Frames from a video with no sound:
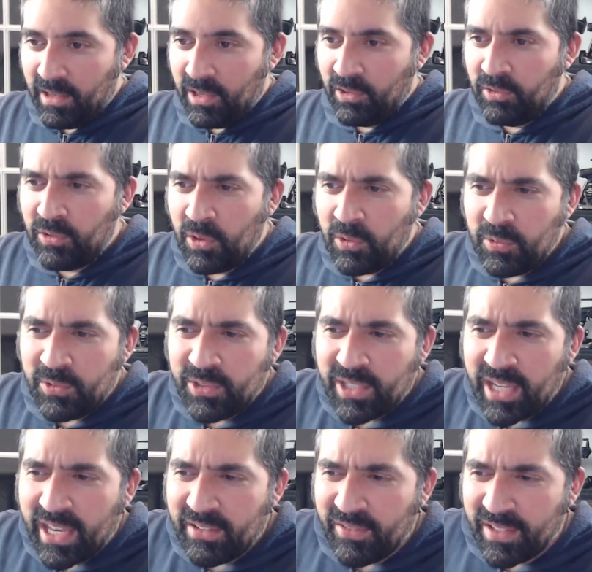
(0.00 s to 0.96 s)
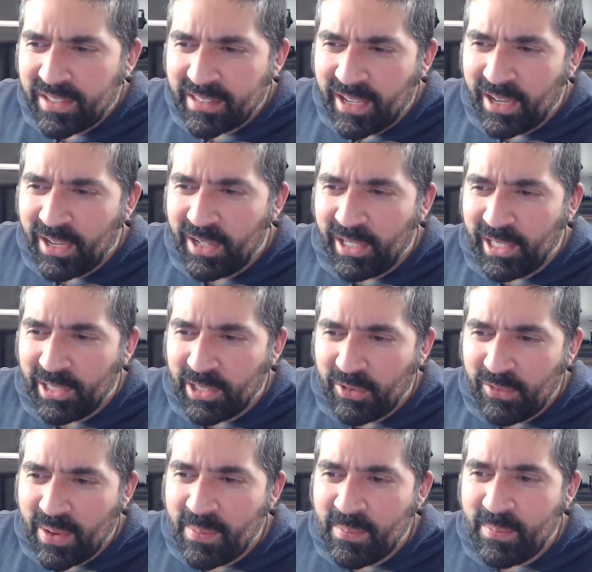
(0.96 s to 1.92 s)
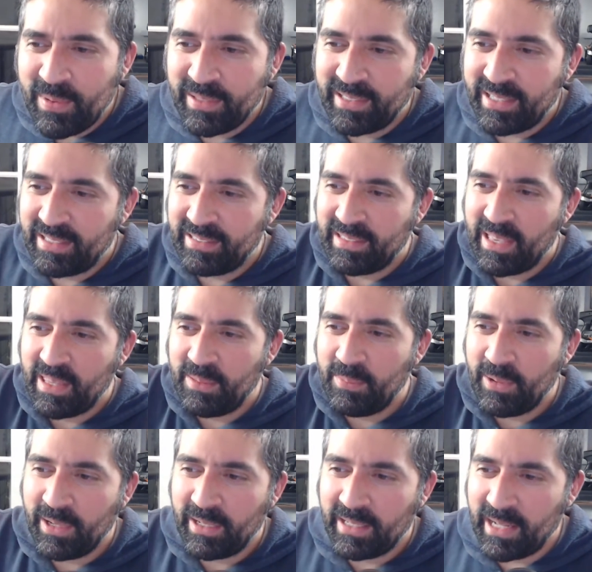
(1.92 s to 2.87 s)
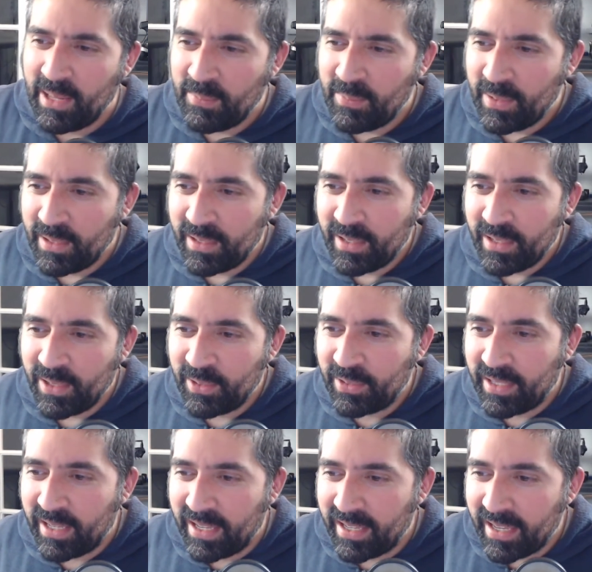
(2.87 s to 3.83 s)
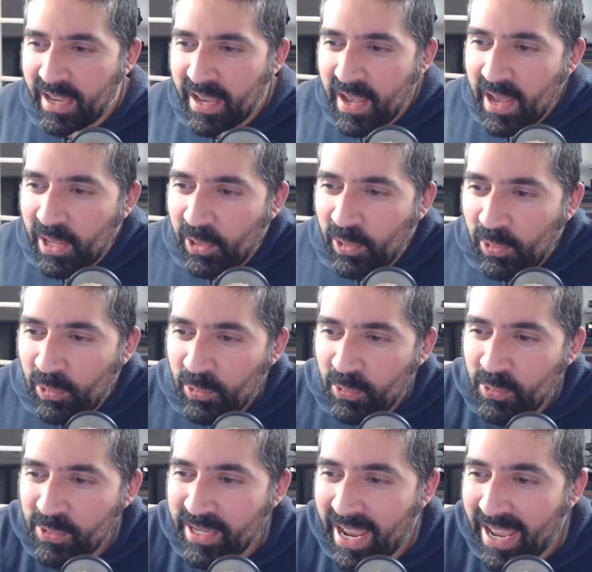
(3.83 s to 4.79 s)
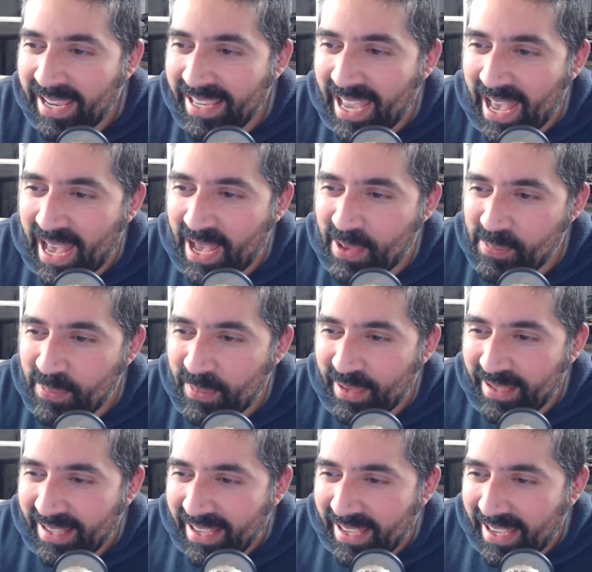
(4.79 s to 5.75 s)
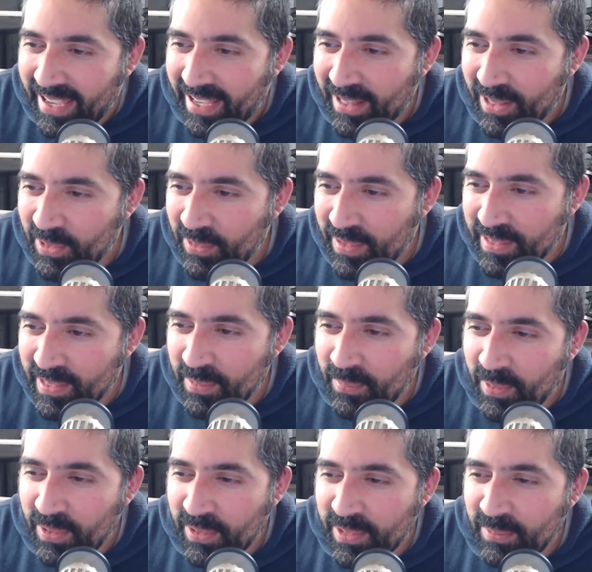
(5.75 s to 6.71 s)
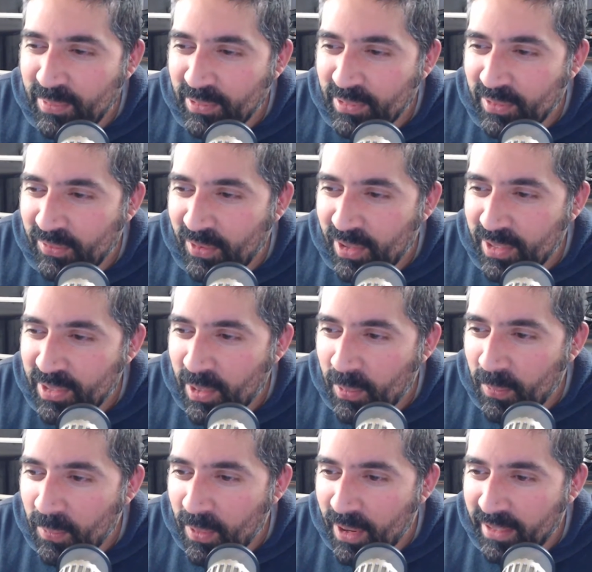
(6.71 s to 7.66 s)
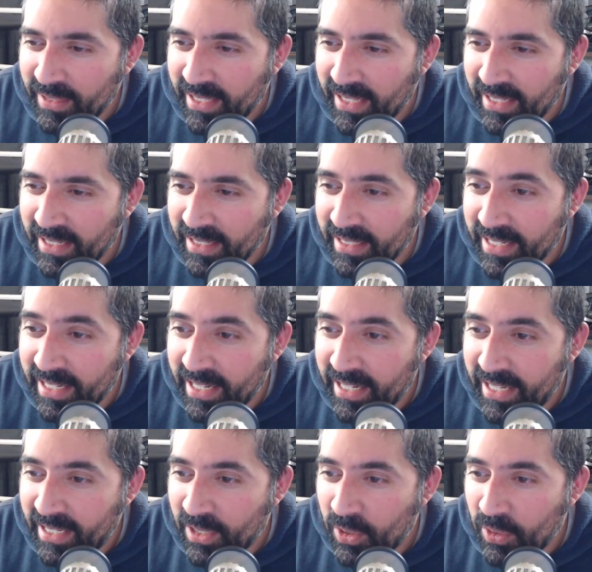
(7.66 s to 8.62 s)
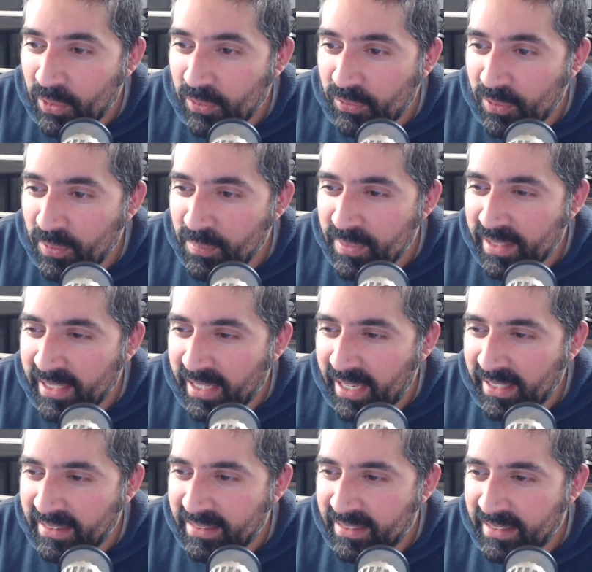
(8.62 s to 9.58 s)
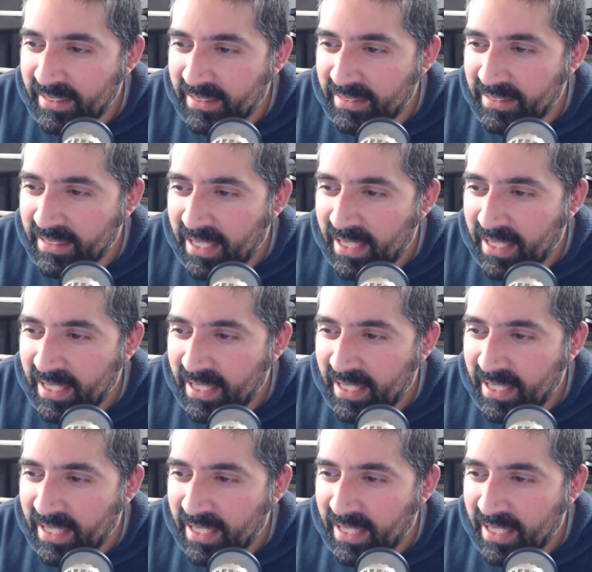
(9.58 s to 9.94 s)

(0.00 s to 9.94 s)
Don't shave, it's early November, says Death by Glamour. Okay. Lord Ahab. Hello, is it possible to find a working Nico from the 80s?